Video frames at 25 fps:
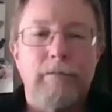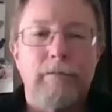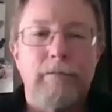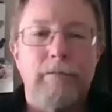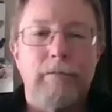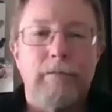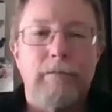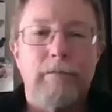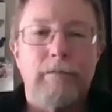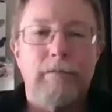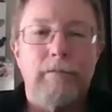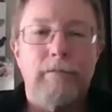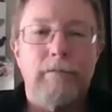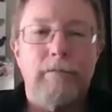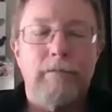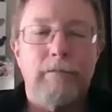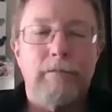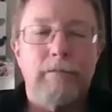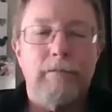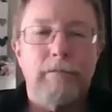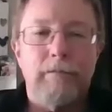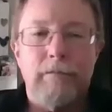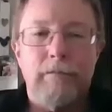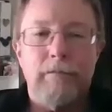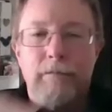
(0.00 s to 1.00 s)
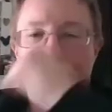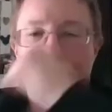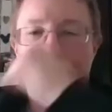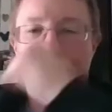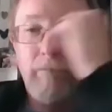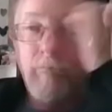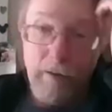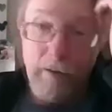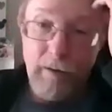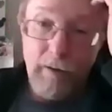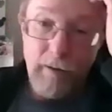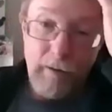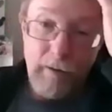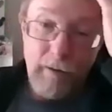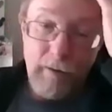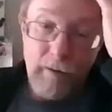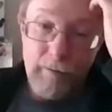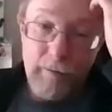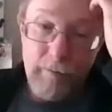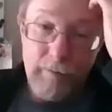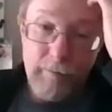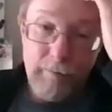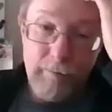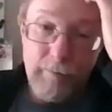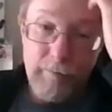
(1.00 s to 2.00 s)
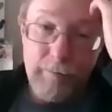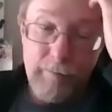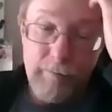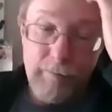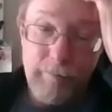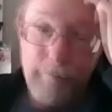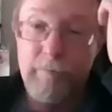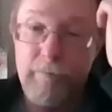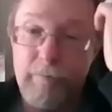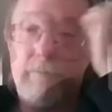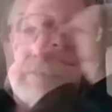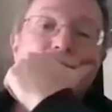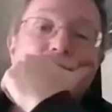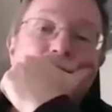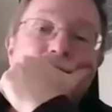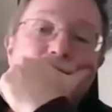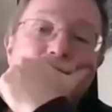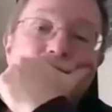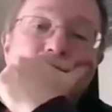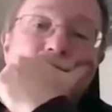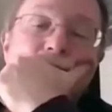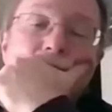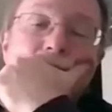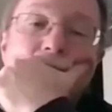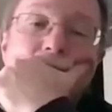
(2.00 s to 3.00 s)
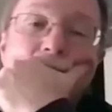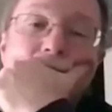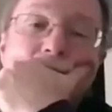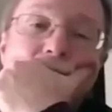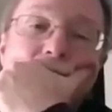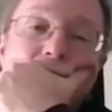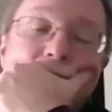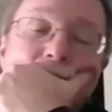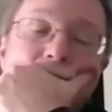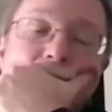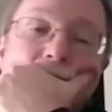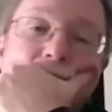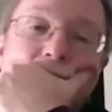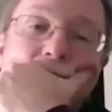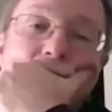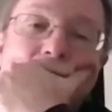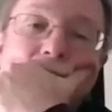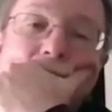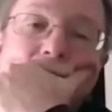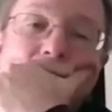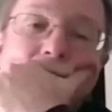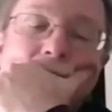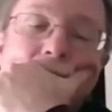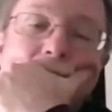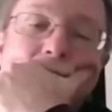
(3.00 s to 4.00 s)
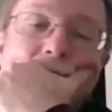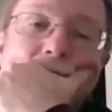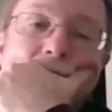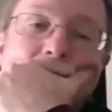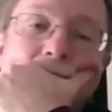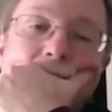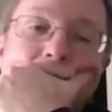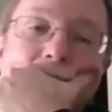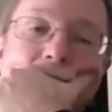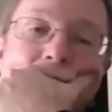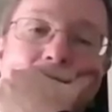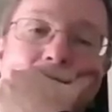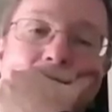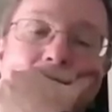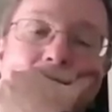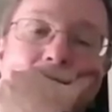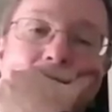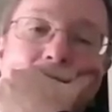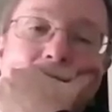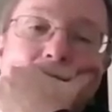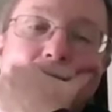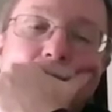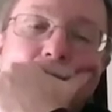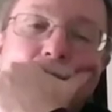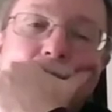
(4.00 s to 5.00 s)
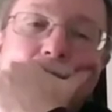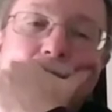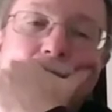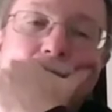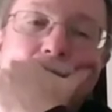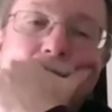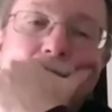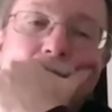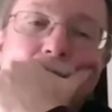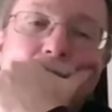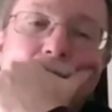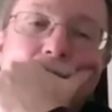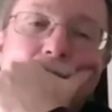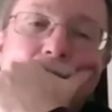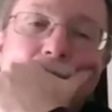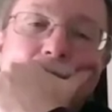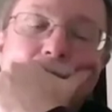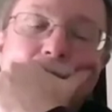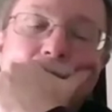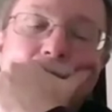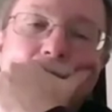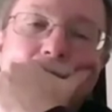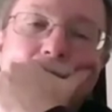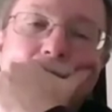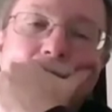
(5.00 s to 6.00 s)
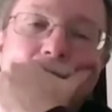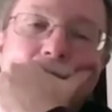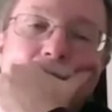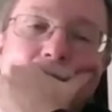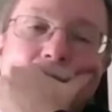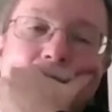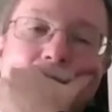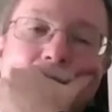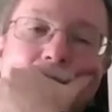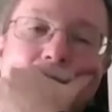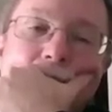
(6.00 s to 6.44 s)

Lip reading: This person isn't speaking.